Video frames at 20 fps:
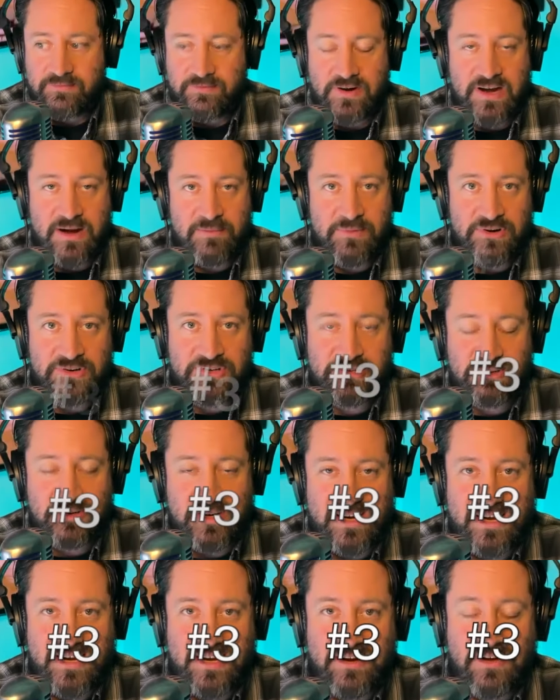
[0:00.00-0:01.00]
For number
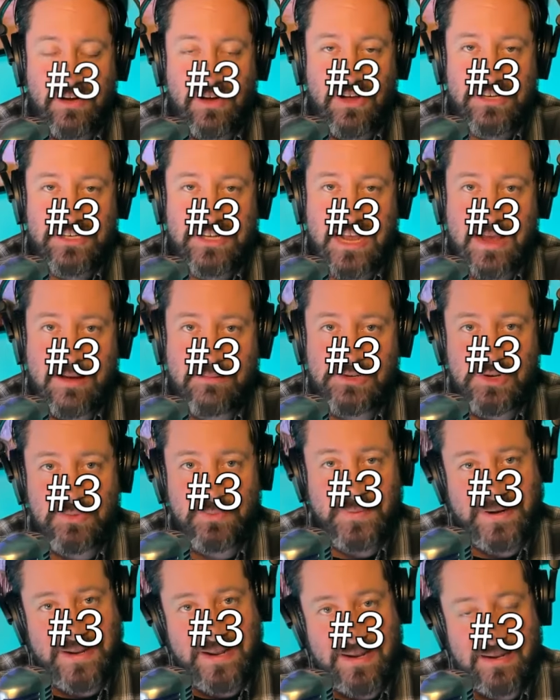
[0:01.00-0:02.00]
3, all-time
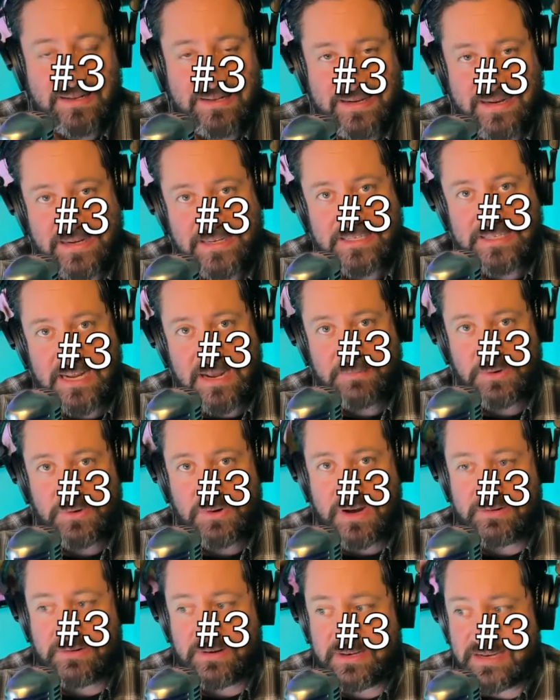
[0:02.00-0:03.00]
Joepinionated list, I'm
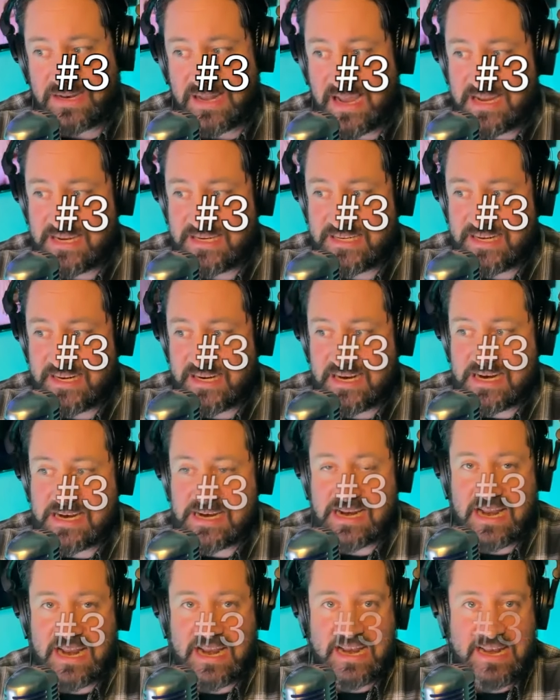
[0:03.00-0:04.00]
going with
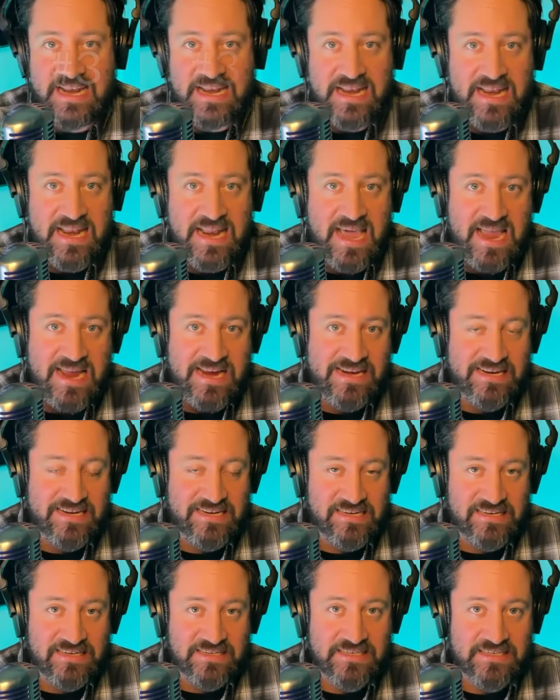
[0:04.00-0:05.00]

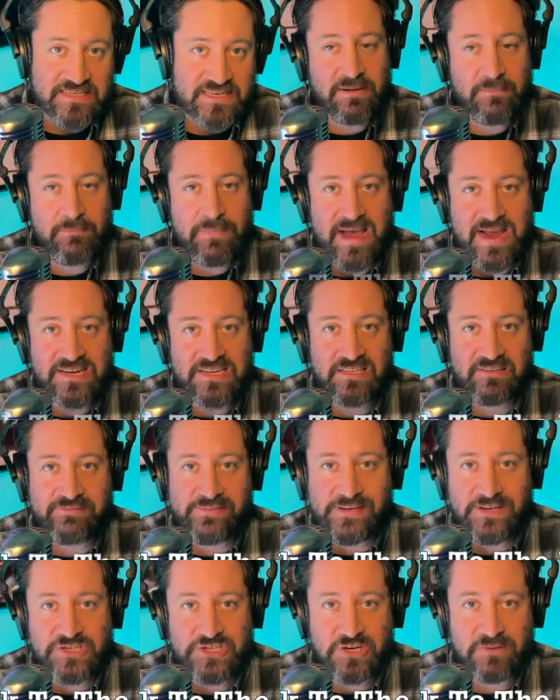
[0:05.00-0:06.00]
1990s Back to the
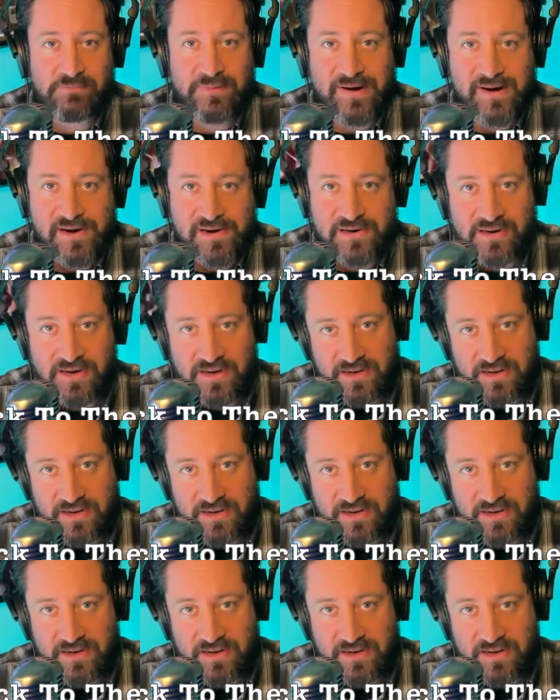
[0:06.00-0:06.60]
Future Part